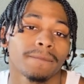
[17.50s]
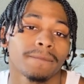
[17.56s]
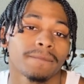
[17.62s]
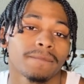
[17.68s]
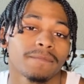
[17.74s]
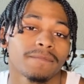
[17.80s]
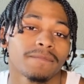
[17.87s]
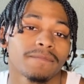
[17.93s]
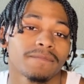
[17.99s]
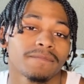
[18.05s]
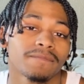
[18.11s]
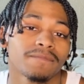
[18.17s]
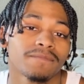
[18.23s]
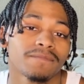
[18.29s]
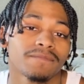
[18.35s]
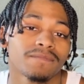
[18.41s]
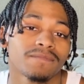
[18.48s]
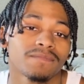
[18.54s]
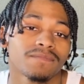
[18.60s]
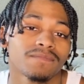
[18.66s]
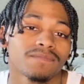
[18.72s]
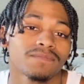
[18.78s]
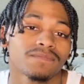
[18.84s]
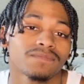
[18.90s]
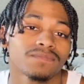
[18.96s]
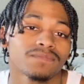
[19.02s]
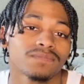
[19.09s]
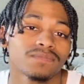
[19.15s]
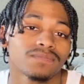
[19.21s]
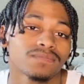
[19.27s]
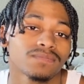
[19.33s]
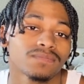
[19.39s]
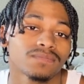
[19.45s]

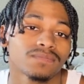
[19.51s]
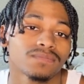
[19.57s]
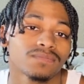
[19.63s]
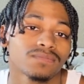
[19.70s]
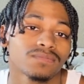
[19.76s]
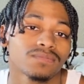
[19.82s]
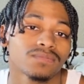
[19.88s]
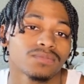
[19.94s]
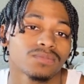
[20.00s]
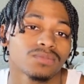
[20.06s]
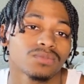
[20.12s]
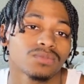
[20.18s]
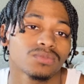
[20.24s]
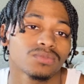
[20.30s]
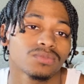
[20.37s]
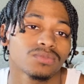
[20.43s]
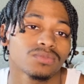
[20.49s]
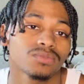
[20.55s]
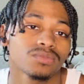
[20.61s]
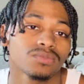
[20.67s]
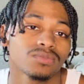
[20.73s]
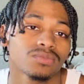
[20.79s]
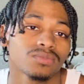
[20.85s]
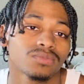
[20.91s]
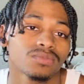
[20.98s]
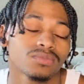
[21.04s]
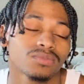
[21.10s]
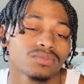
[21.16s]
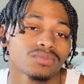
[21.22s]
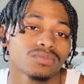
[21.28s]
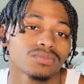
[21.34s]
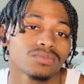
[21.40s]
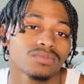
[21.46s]

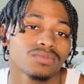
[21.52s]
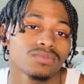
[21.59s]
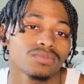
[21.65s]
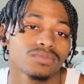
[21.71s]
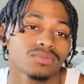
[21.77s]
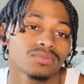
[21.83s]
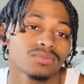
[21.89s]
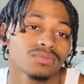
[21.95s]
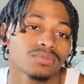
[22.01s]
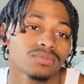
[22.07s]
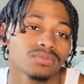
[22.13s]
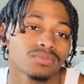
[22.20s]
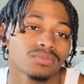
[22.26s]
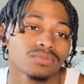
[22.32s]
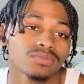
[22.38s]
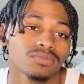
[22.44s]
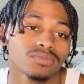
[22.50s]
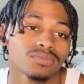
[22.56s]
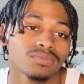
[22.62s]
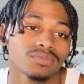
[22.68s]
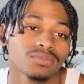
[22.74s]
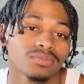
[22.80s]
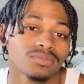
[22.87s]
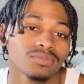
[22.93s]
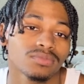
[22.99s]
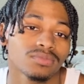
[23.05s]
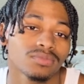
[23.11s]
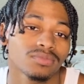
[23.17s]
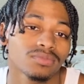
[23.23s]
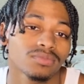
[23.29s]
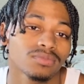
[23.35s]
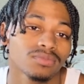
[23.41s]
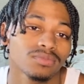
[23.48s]

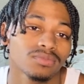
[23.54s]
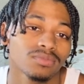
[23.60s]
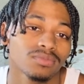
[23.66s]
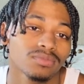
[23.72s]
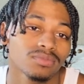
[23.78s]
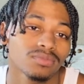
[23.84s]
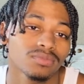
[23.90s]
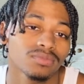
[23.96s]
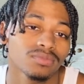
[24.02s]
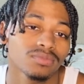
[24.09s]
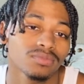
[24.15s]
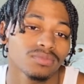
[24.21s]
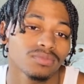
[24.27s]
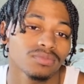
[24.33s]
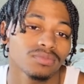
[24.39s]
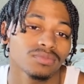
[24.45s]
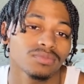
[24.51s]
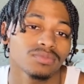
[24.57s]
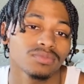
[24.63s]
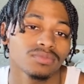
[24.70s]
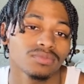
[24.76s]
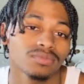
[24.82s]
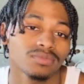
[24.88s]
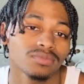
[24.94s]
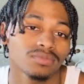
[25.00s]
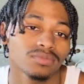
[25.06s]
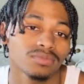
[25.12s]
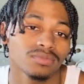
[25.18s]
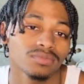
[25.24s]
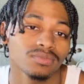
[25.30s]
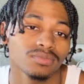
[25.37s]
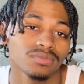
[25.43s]
(not speaking)